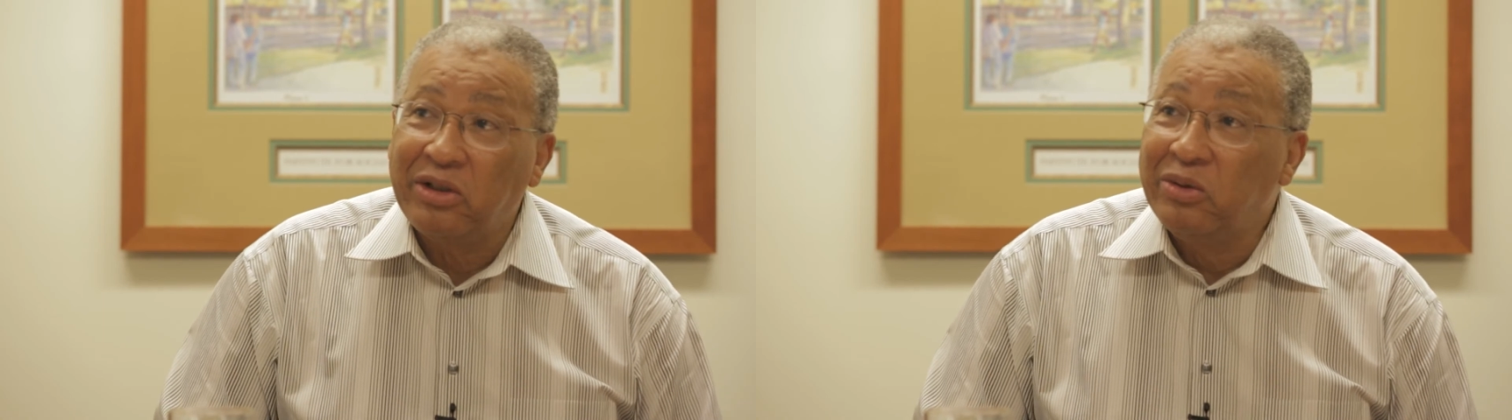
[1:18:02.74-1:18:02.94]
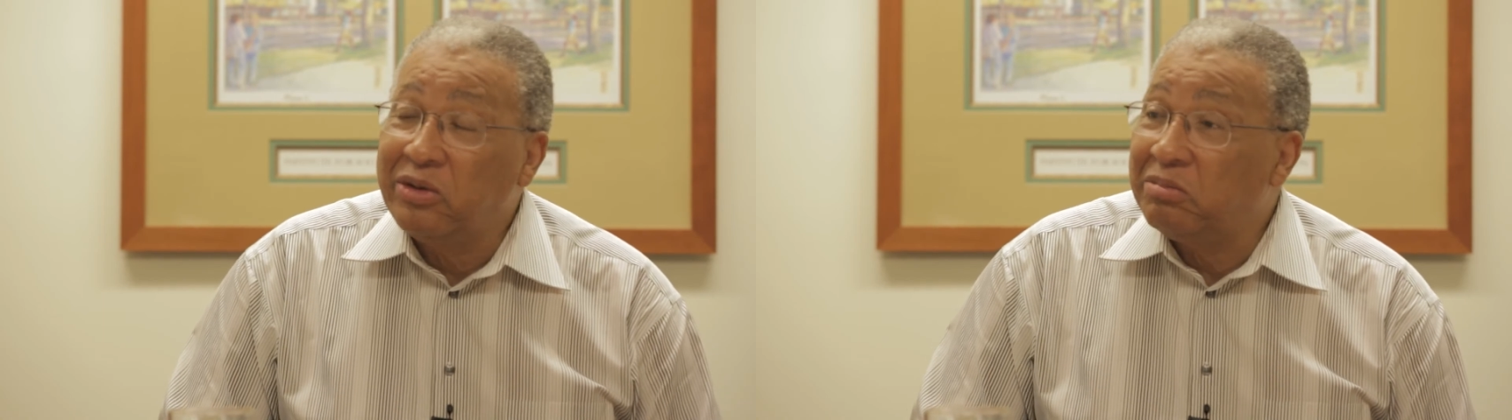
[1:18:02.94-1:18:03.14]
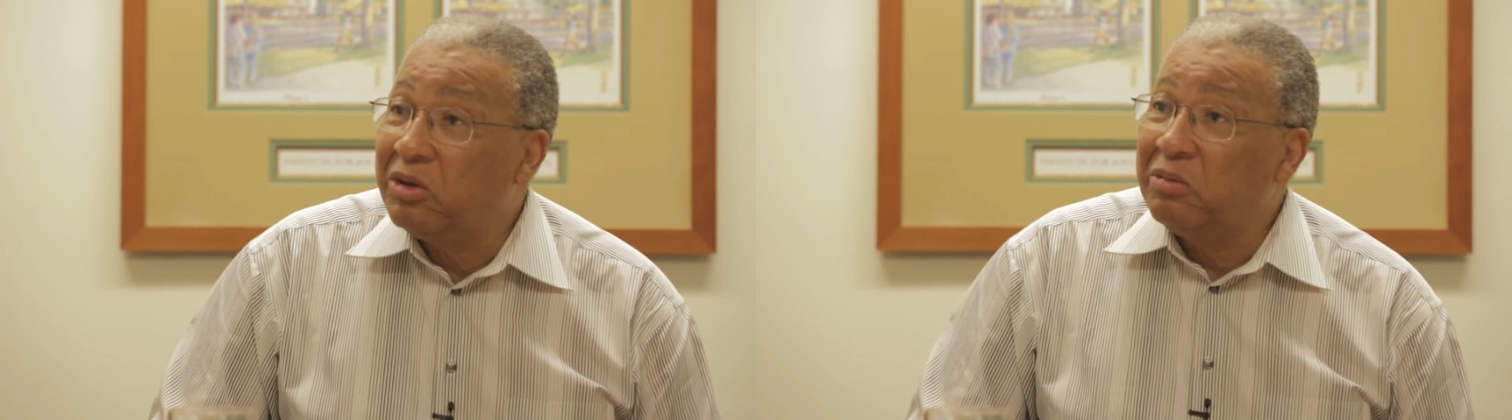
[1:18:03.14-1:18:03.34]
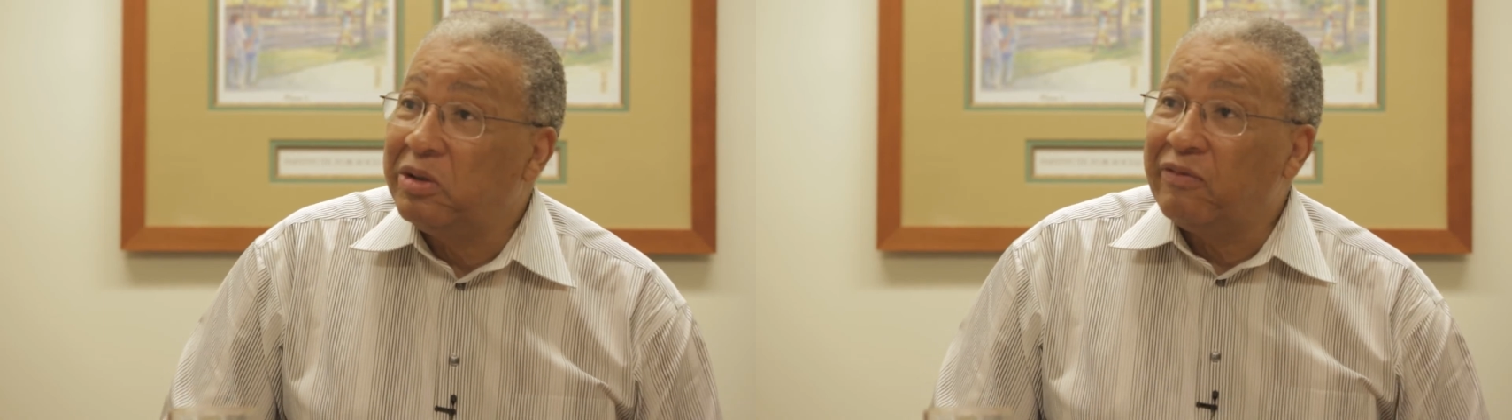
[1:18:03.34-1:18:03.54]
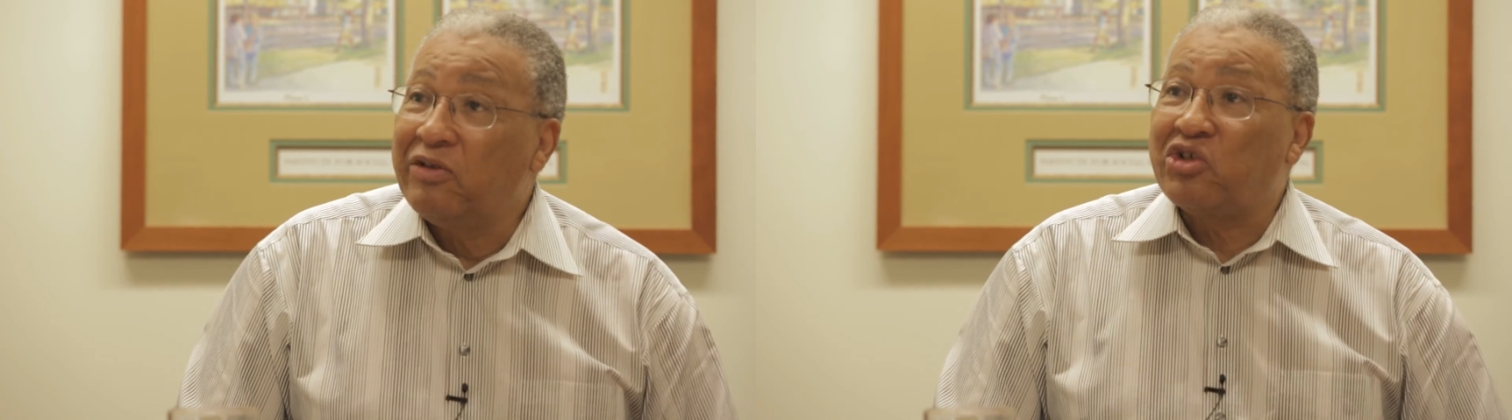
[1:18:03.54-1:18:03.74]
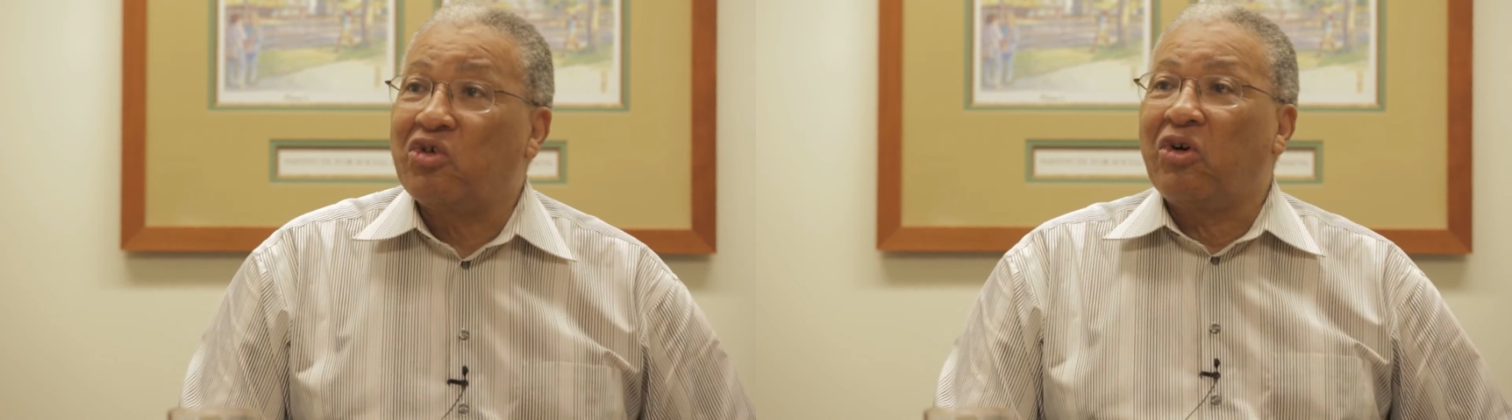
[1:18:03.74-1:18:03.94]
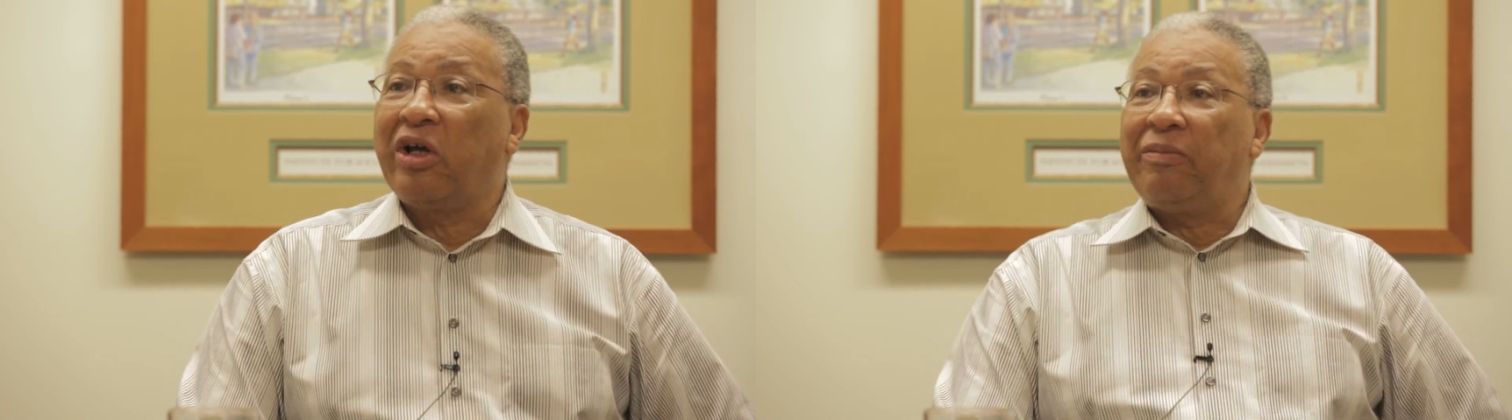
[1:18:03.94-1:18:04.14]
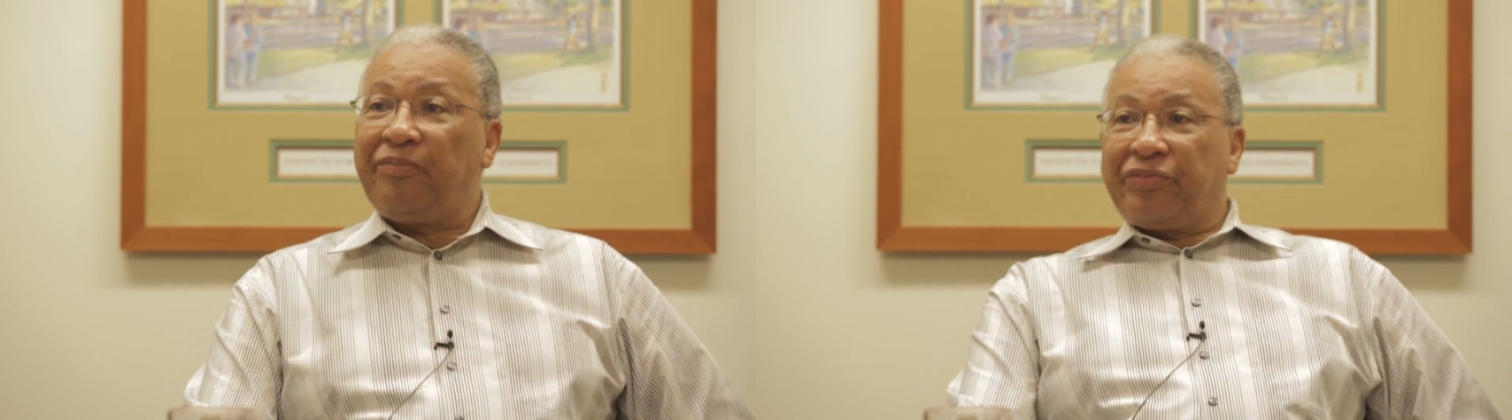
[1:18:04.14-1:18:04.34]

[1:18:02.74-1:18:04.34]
Union movement of Detroit.